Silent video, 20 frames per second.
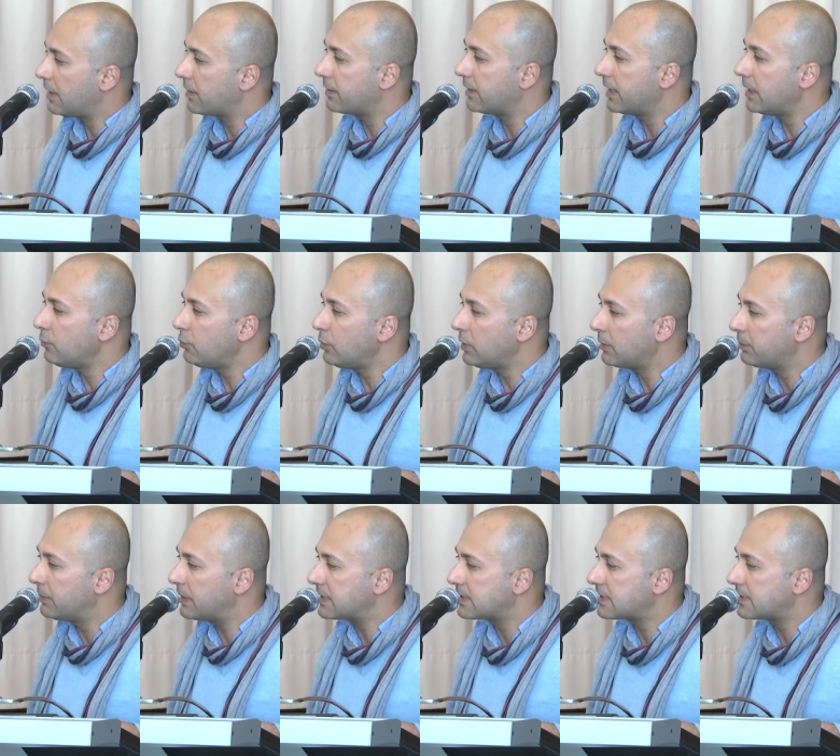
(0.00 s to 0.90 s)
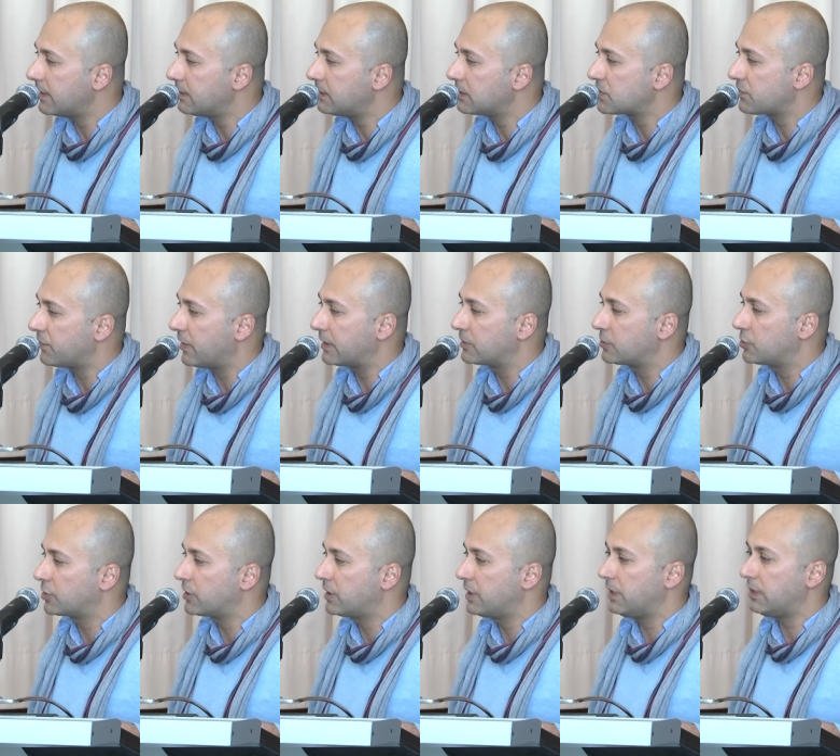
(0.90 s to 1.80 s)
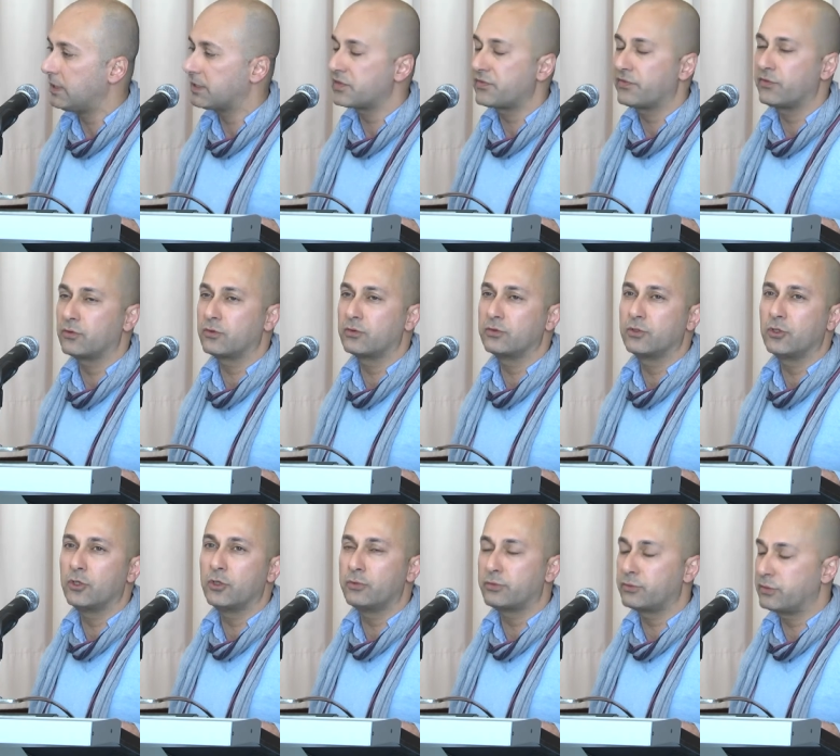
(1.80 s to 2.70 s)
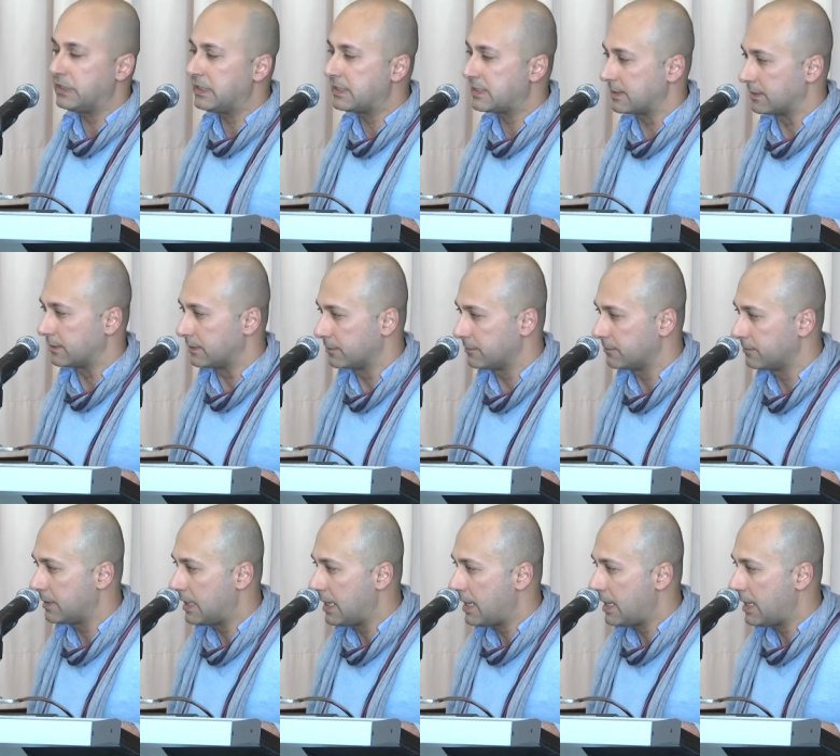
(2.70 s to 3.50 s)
they will be satisfied to kill us for no reason.